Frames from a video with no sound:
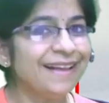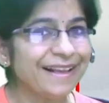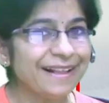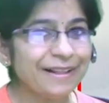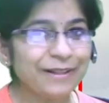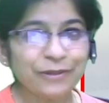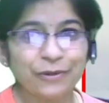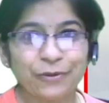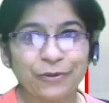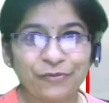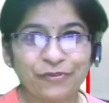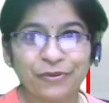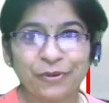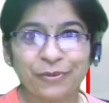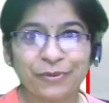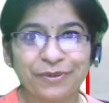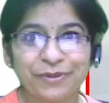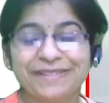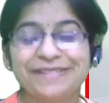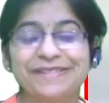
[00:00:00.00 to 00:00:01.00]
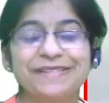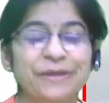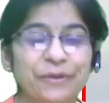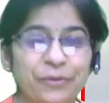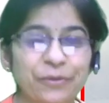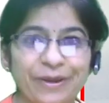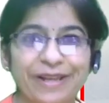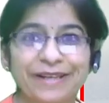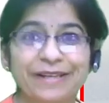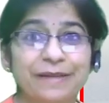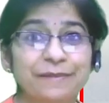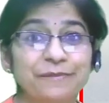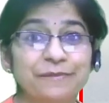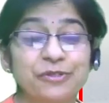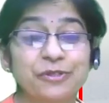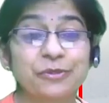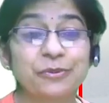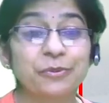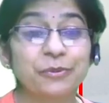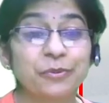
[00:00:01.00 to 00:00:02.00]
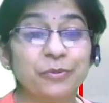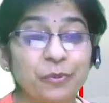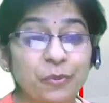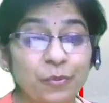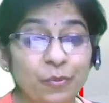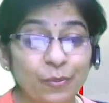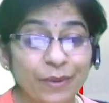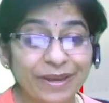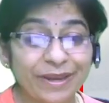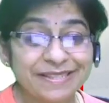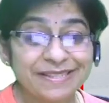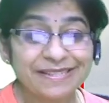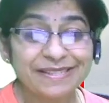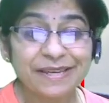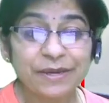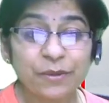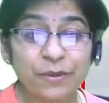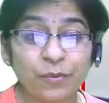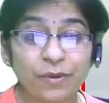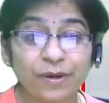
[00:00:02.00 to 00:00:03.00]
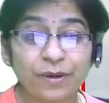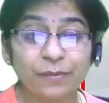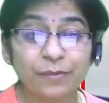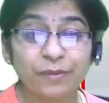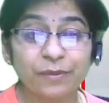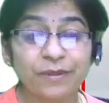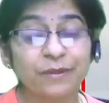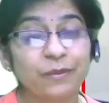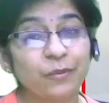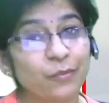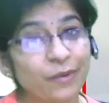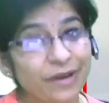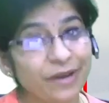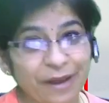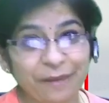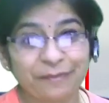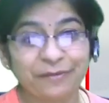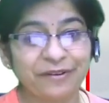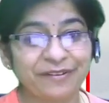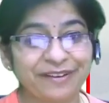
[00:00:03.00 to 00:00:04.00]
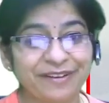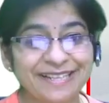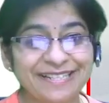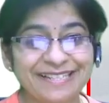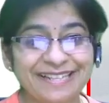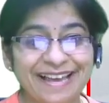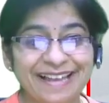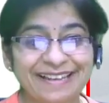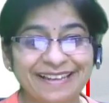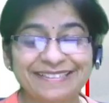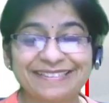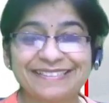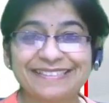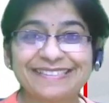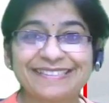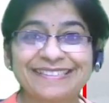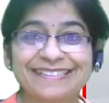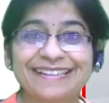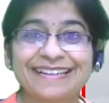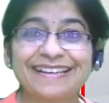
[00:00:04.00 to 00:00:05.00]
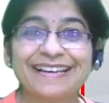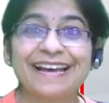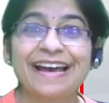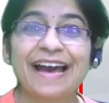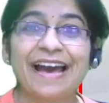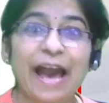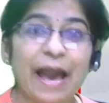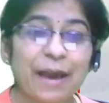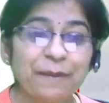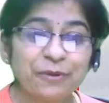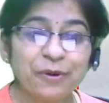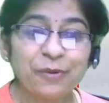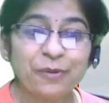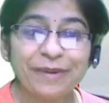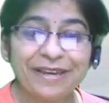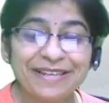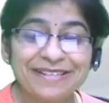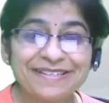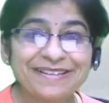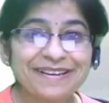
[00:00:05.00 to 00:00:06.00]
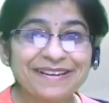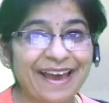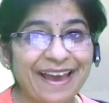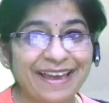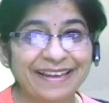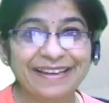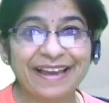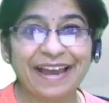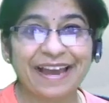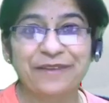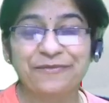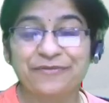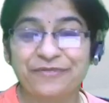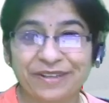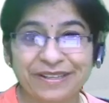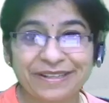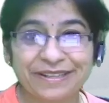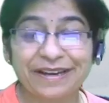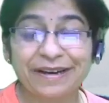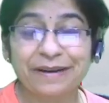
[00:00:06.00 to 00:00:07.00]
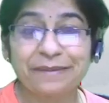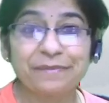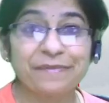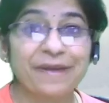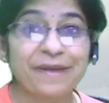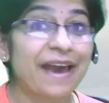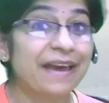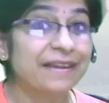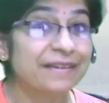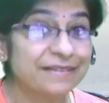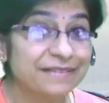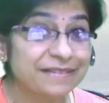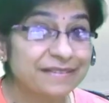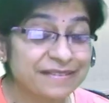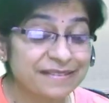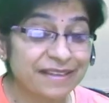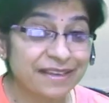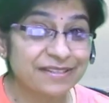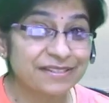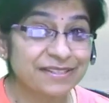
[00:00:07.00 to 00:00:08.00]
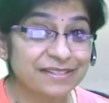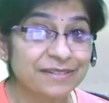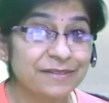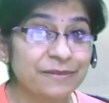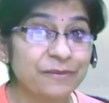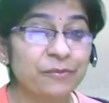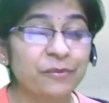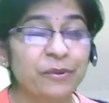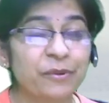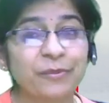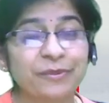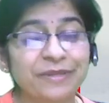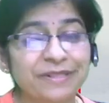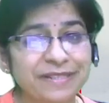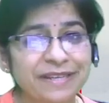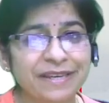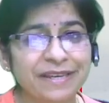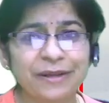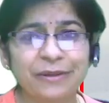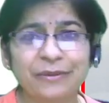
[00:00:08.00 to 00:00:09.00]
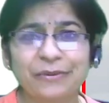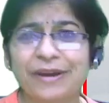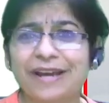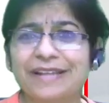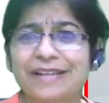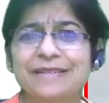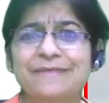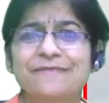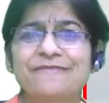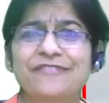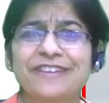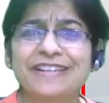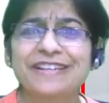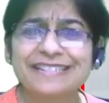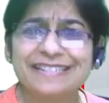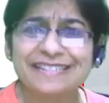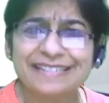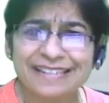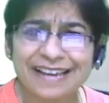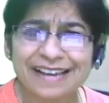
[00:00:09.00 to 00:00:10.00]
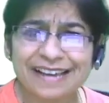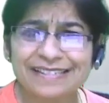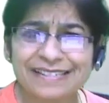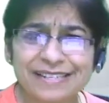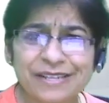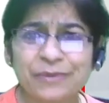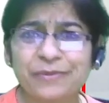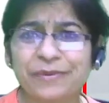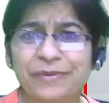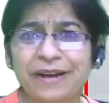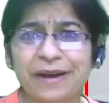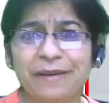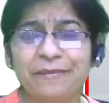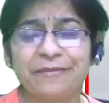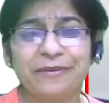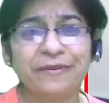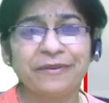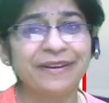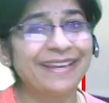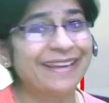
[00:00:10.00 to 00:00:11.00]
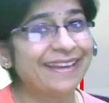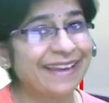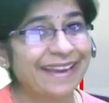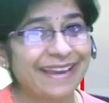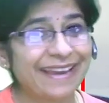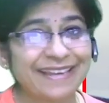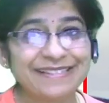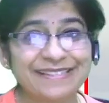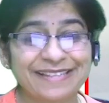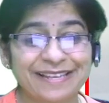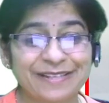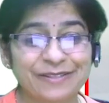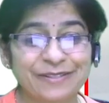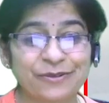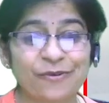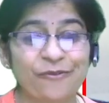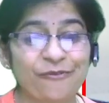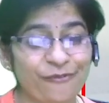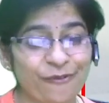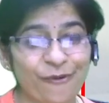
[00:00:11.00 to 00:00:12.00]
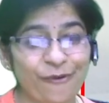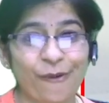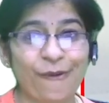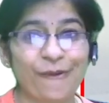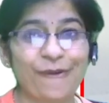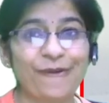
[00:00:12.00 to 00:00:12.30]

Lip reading: Hello, viewers. Welcome to Wednesday Verbal Vocabulary Challenge. I'm your mentor and guide, Brinda, and in this session, we will take a look at some fantastic vocabulary in sets of four.